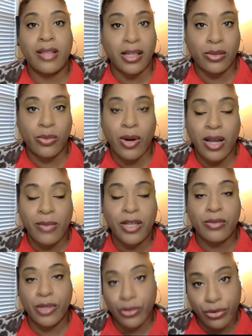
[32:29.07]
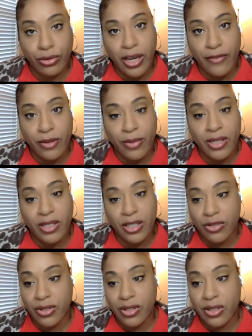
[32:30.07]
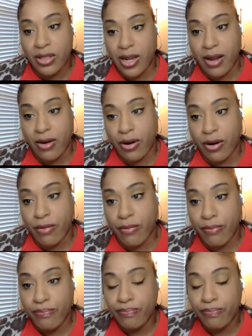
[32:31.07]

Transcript: that's why, because we truly have your best interest at heart.